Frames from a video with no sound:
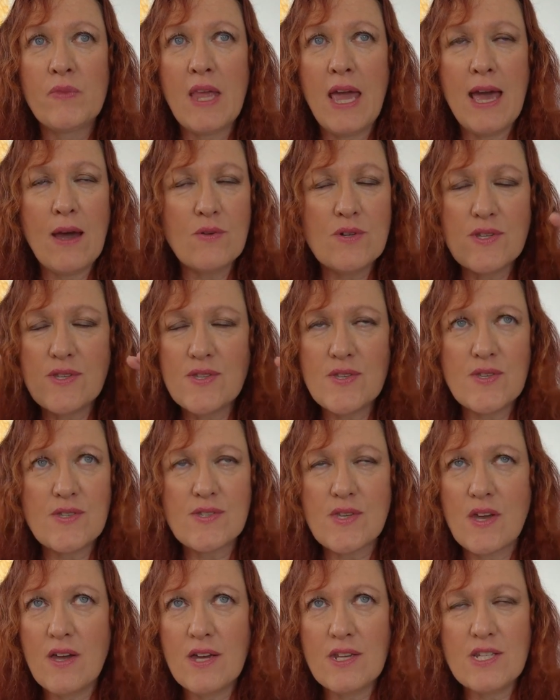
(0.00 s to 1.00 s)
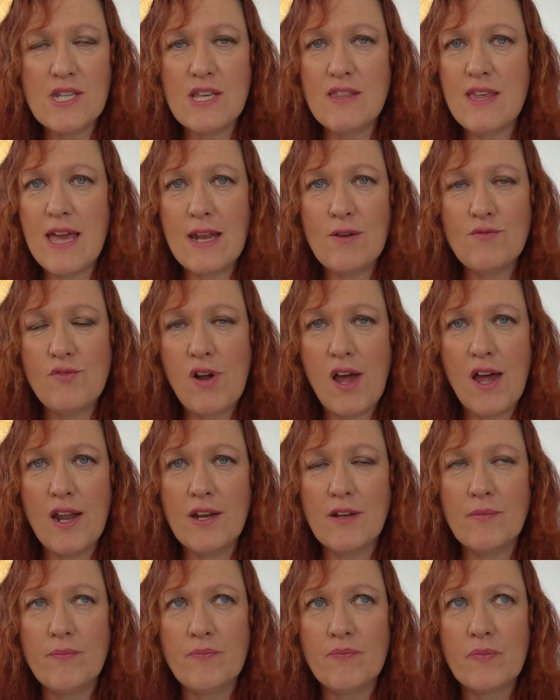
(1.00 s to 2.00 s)
How does society then
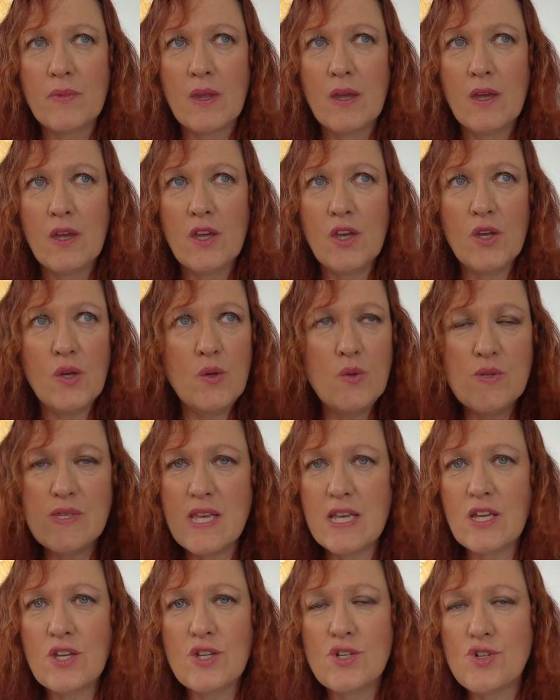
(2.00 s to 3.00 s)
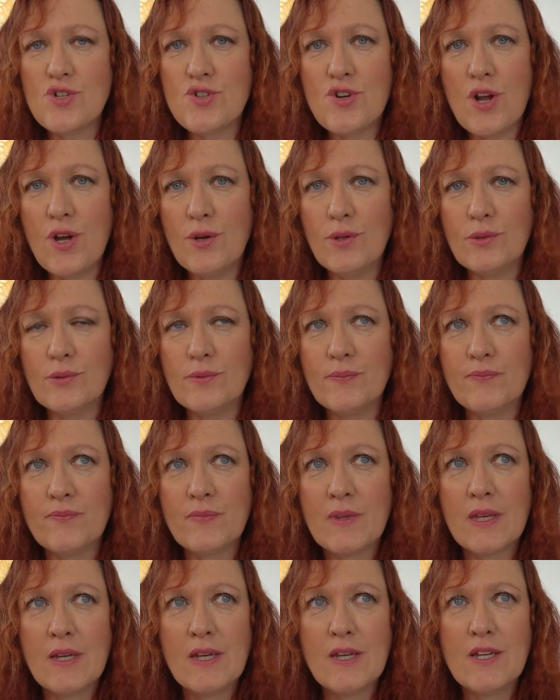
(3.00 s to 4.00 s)
run? Who's in control?
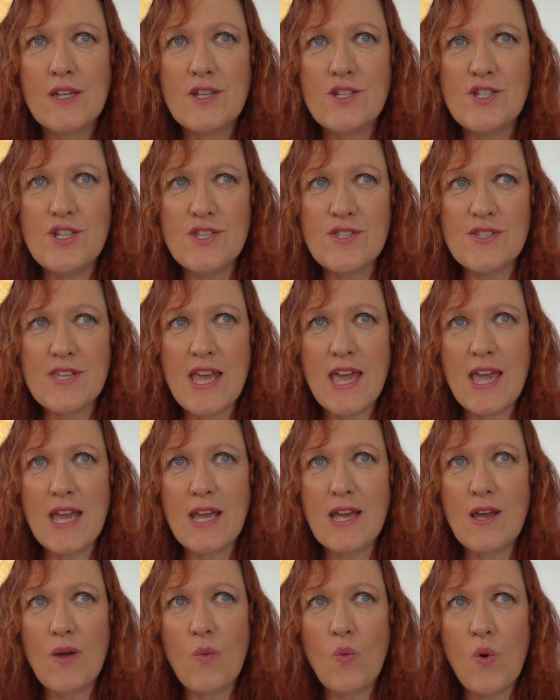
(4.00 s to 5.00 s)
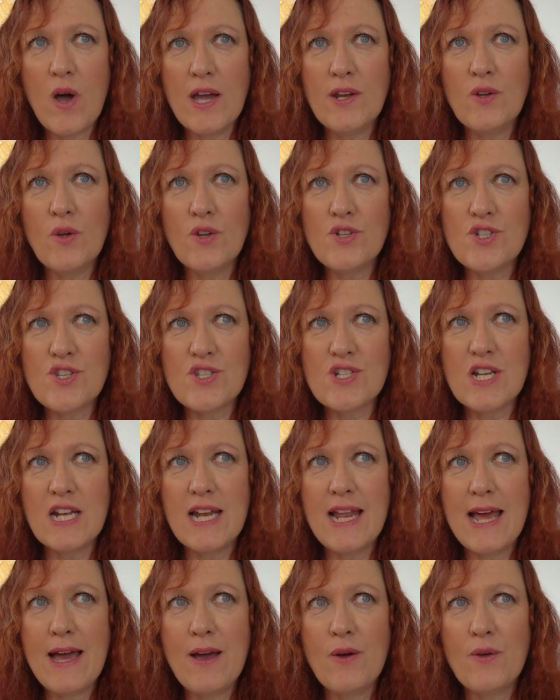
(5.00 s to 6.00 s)
She's saying, why not just
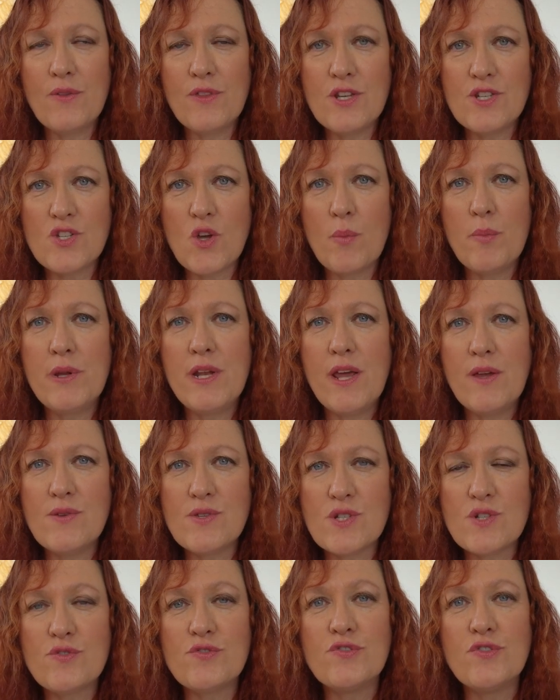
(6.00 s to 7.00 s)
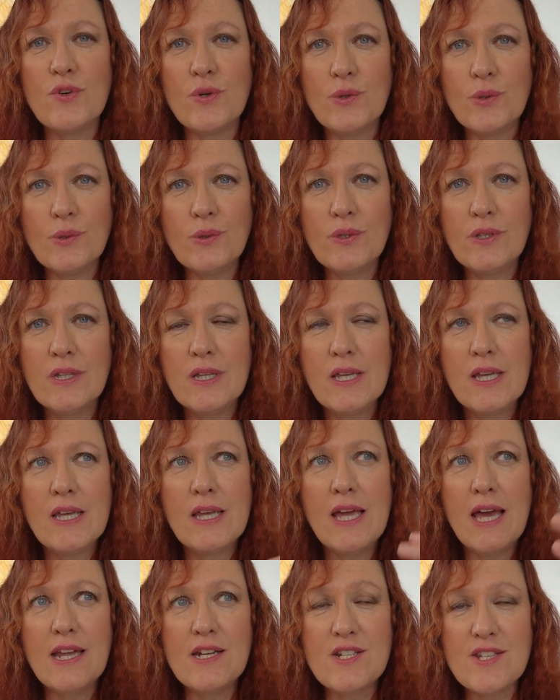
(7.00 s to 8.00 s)
allow the dominoes to fall
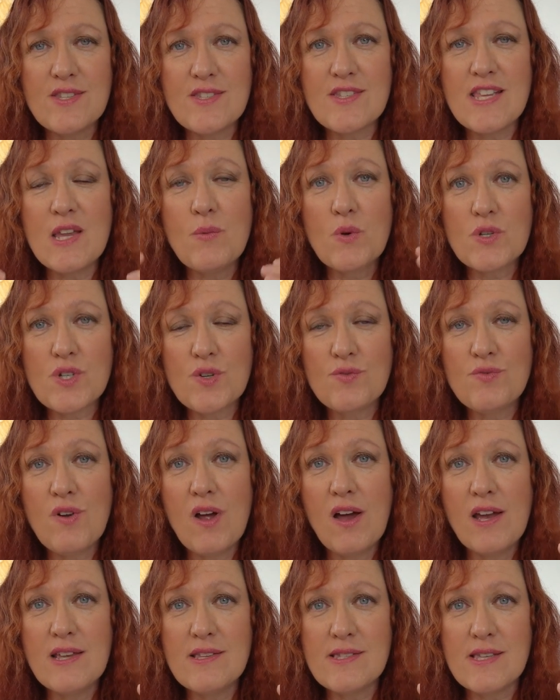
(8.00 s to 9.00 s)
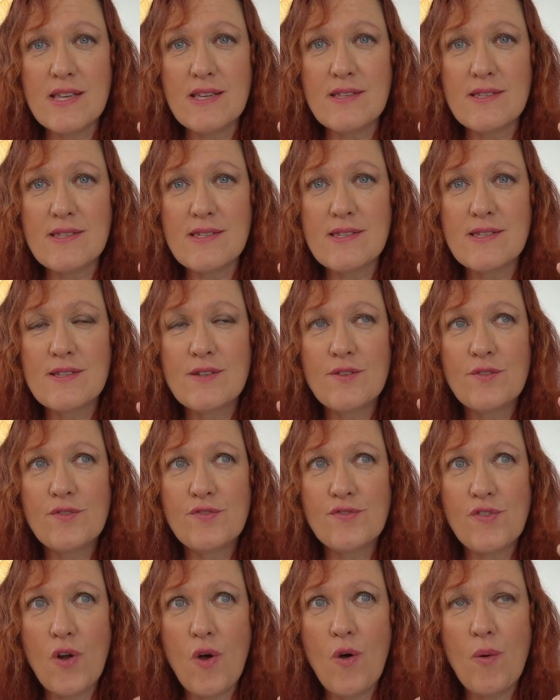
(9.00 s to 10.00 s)
and to see what arises
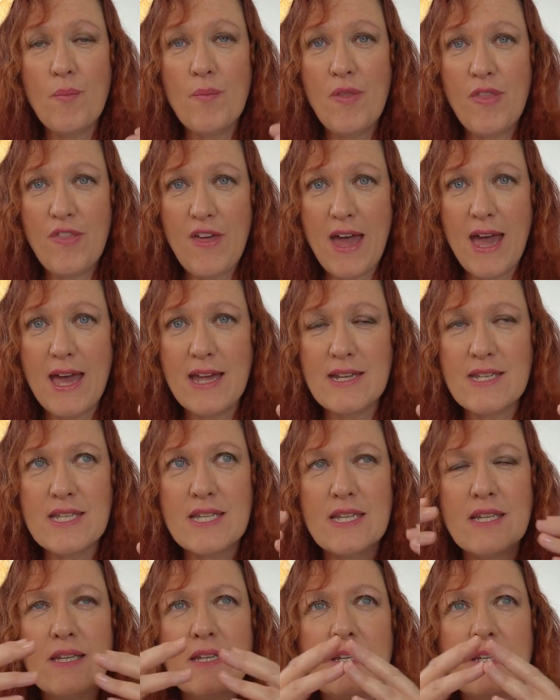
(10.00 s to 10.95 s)
from that?